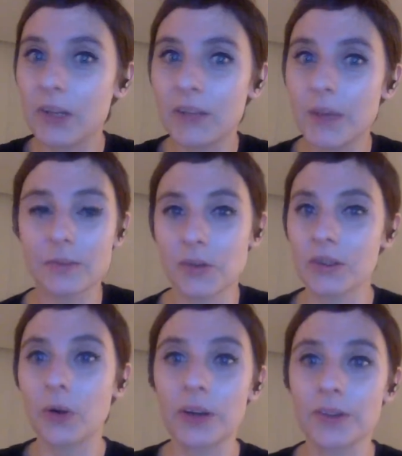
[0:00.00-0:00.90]
to make some sort
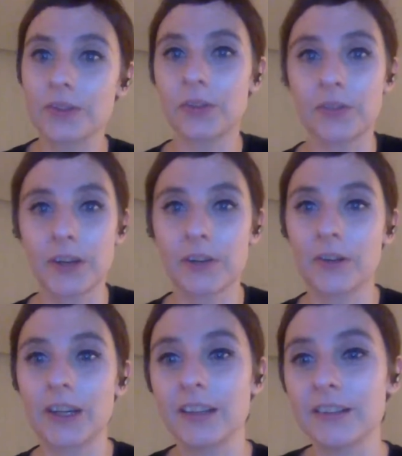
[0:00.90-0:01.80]
of toys or
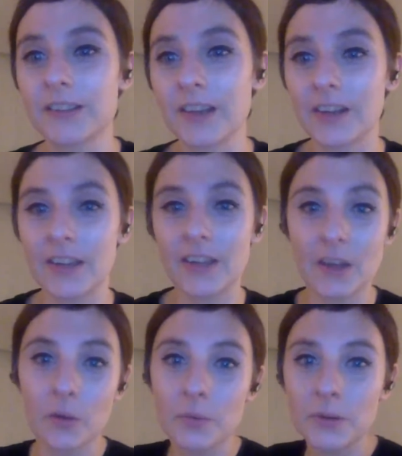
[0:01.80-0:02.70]
figurines. I
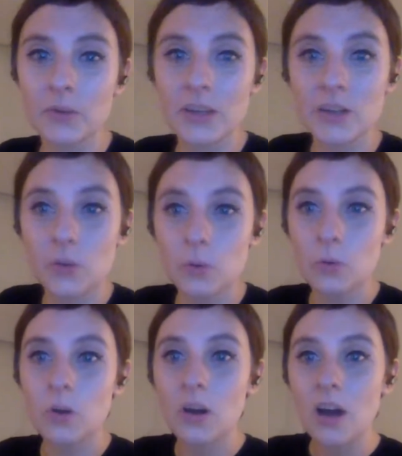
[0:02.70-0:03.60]
think that would be really
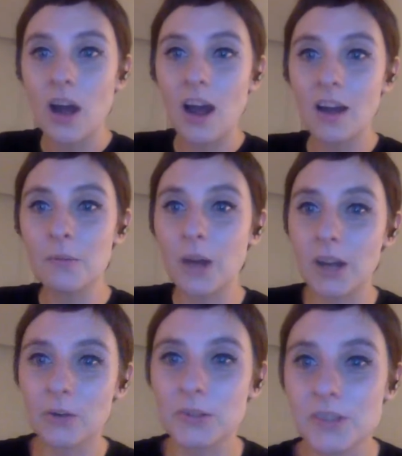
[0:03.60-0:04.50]
cool.
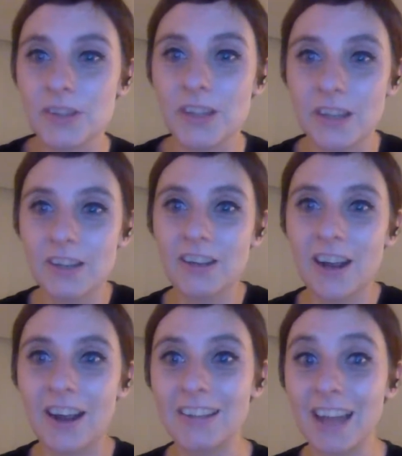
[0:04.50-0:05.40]
I also think,
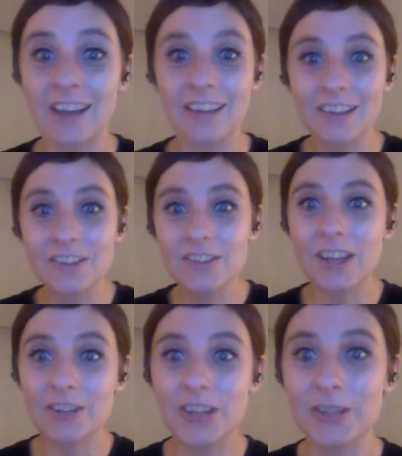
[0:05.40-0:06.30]
yeah, like
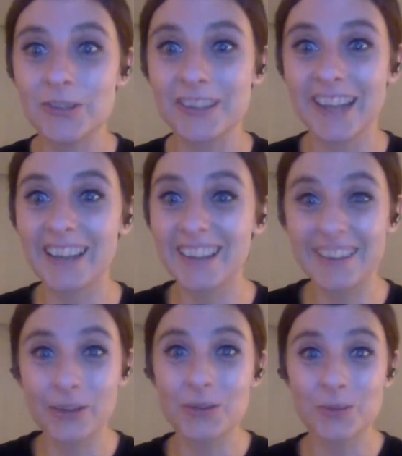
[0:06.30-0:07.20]
genuinely, I
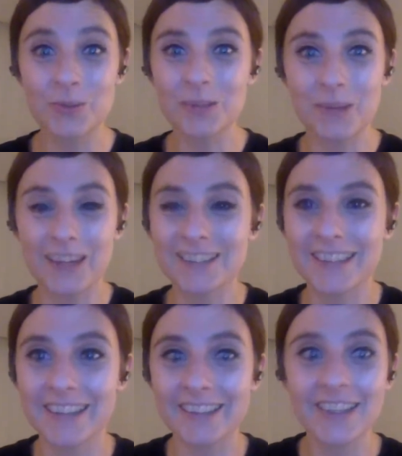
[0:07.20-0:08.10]
think those would be the best
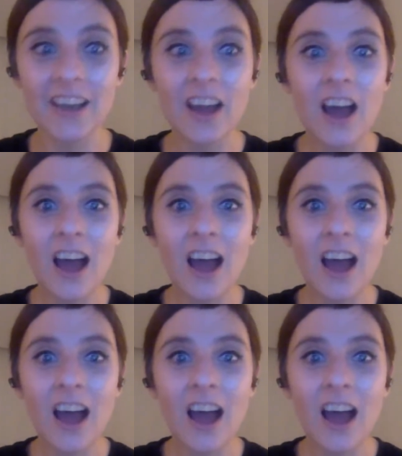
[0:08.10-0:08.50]
things.